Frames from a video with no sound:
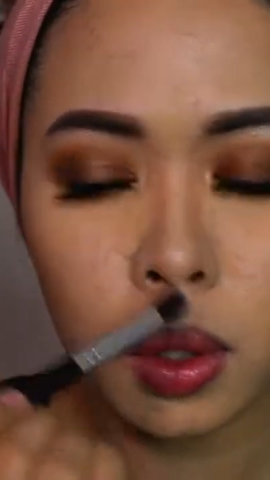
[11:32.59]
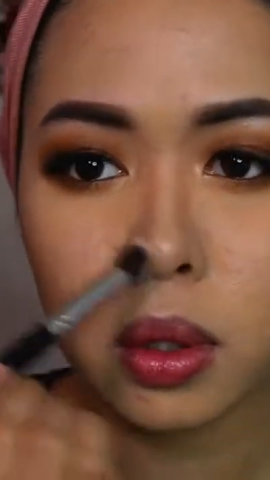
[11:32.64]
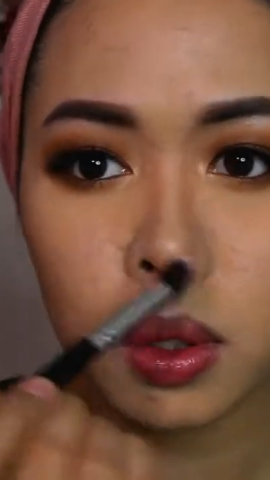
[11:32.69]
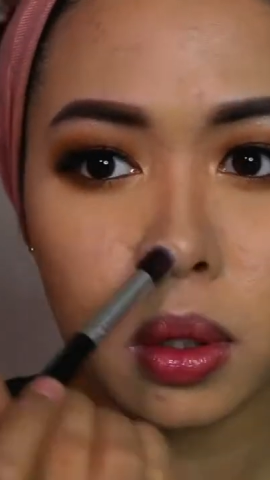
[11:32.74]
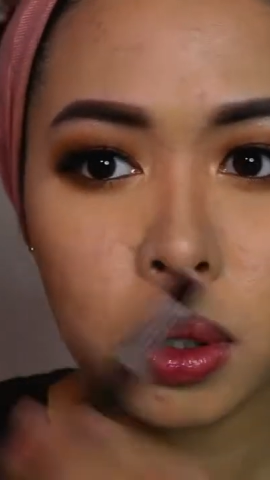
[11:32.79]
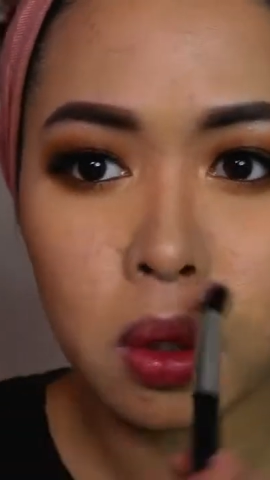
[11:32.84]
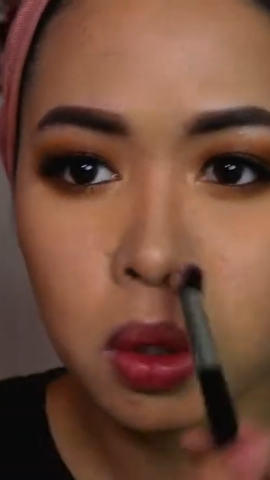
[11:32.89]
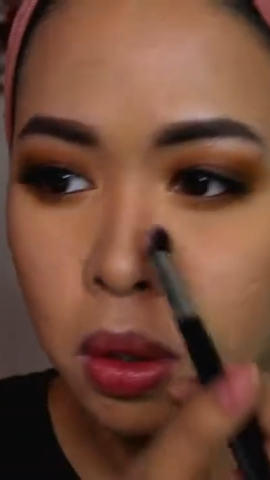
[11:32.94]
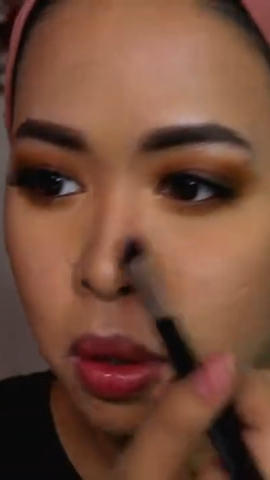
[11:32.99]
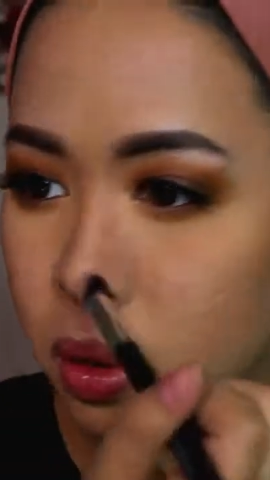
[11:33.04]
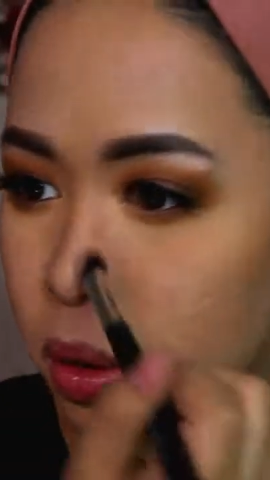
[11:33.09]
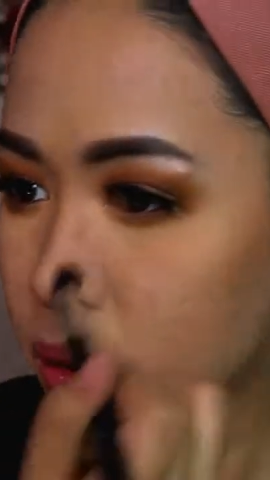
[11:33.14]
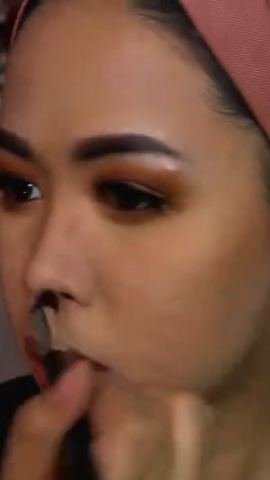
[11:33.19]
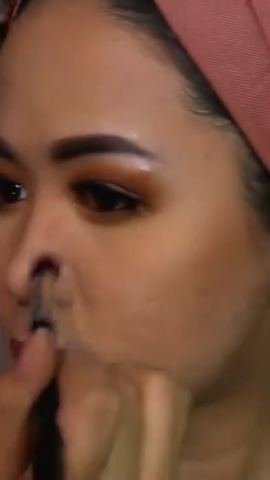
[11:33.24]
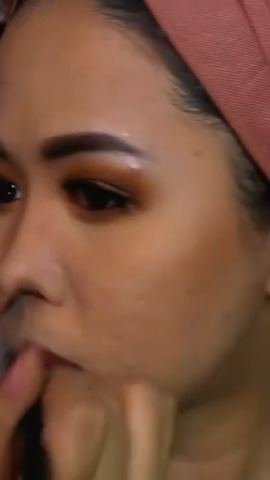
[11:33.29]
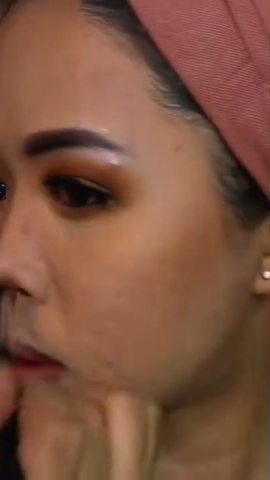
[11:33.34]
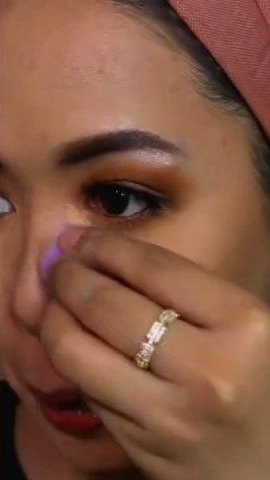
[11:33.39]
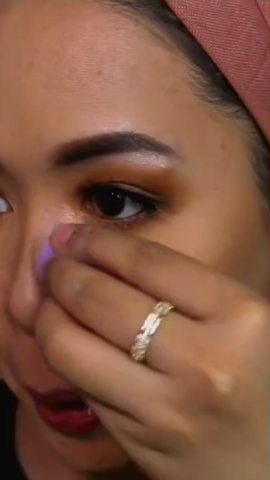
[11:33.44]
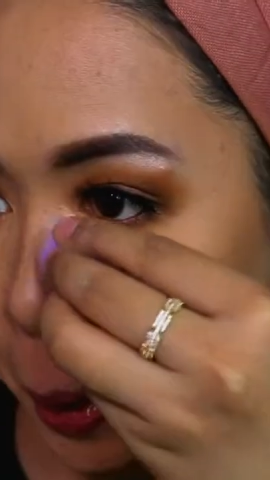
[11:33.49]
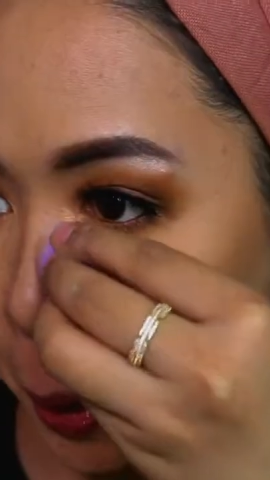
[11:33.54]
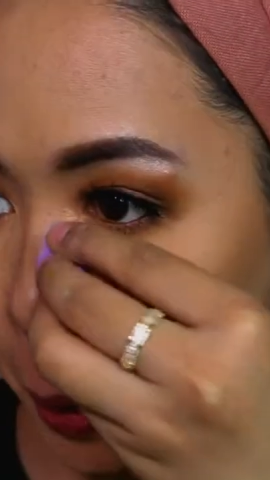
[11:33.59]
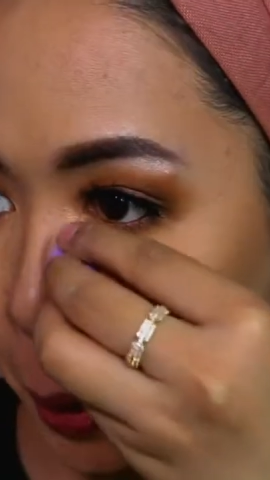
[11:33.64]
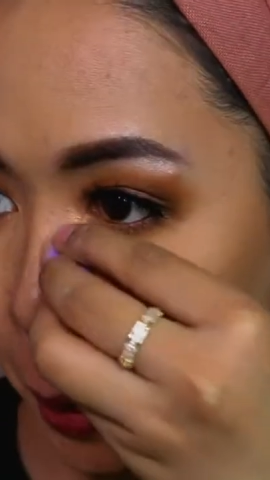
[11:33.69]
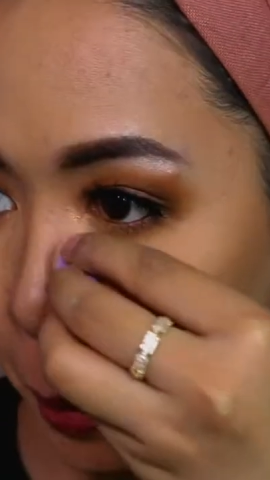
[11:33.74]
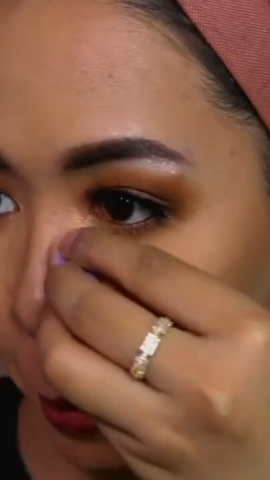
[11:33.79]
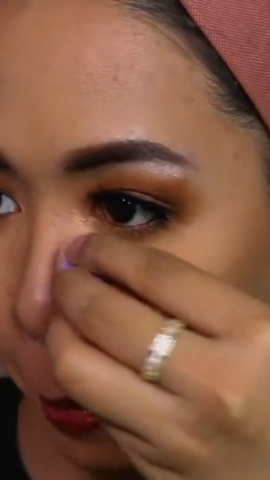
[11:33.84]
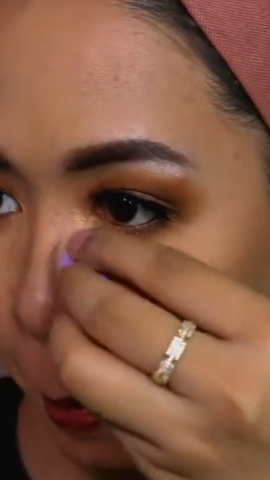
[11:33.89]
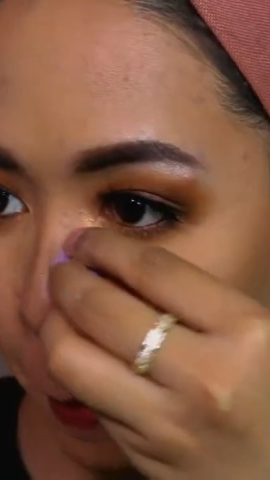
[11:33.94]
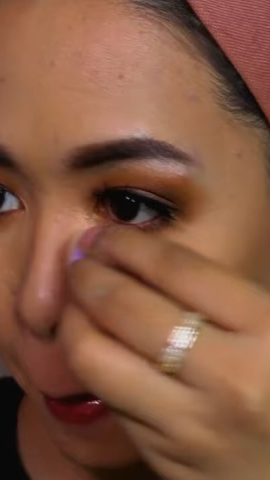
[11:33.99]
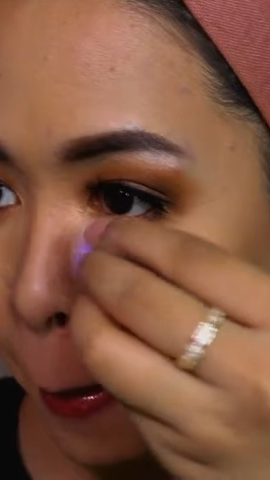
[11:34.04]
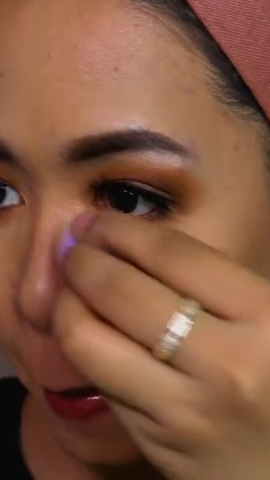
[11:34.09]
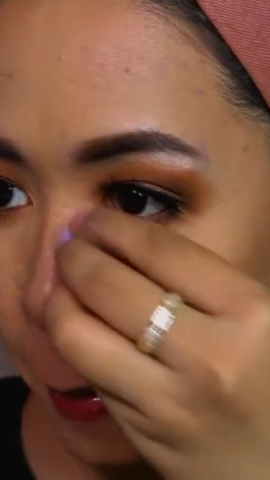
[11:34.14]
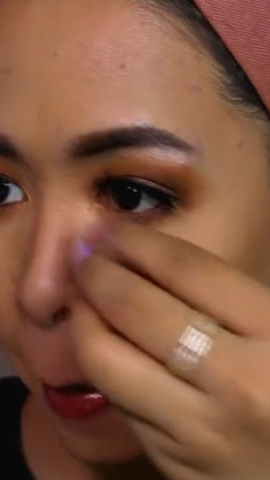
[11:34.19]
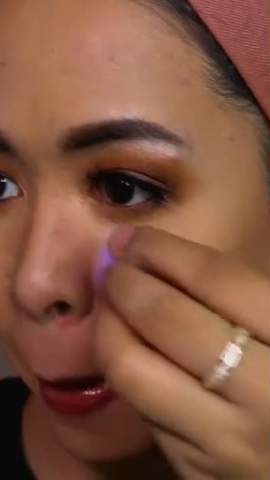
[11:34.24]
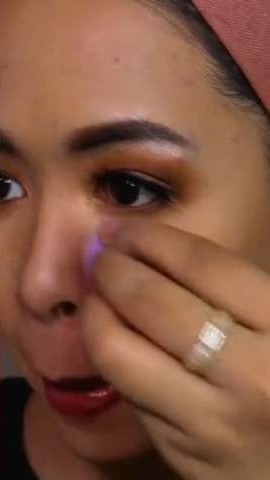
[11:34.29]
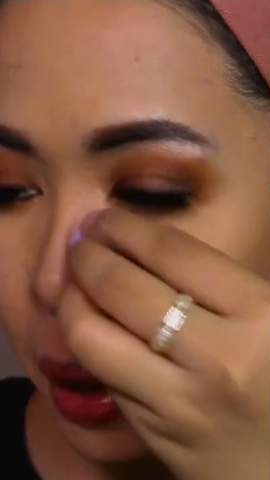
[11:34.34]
But I'm gonna blend it with my